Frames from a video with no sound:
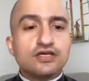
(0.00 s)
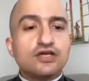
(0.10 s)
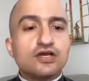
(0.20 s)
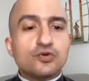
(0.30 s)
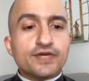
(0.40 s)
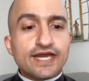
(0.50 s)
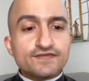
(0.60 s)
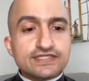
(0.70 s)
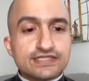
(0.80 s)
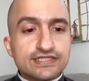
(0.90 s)
We have
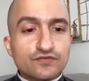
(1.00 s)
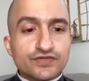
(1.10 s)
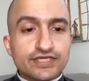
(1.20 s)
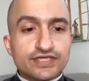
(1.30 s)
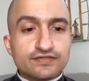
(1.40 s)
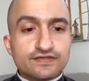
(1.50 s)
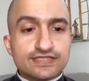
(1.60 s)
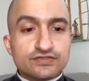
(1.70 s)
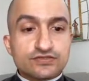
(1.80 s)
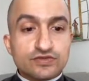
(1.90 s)
this thing over here
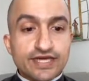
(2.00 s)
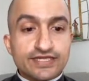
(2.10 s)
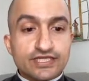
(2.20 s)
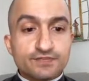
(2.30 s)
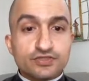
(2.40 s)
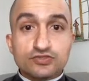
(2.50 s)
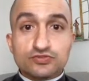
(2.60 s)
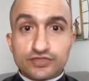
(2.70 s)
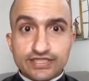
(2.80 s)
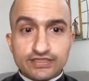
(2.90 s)
that's lighting up
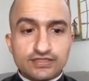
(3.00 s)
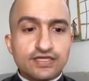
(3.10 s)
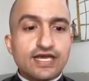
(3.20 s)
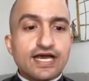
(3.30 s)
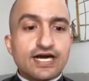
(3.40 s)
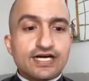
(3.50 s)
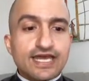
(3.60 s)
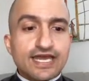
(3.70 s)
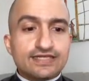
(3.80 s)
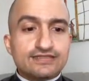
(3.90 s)
green,
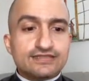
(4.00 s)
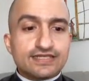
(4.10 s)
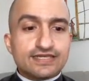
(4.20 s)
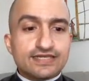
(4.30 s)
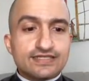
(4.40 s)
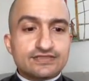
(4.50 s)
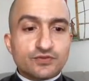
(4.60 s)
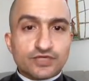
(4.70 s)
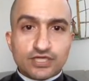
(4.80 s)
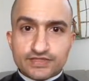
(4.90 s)
and it is going
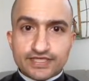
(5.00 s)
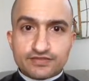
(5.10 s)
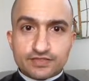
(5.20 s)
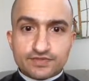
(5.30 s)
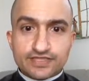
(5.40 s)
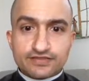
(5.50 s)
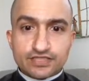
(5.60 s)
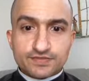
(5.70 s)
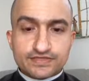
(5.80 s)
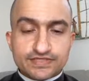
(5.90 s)
up and down, up and down, up
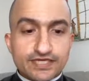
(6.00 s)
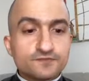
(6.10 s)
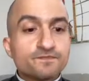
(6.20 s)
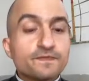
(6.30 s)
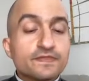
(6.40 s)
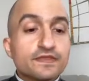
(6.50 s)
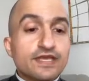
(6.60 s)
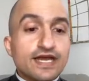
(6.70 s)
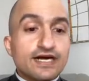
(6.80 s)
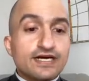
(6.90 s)
and down,
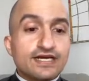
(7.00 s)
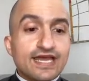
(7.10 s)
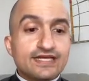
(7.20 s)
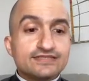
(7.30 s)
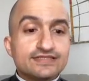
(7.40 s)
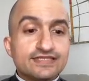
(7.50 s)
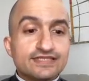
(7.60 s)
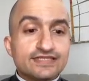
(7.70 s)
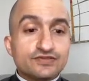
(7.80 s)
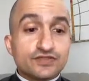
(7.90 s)
and
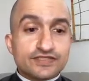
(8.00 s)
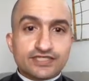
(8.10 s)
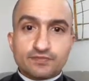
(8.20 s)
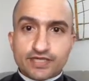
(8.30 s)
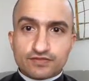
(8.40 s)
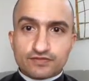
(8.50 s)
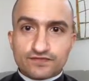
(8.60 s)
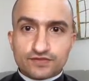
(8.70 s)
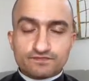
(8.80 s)
it looks like a microphone.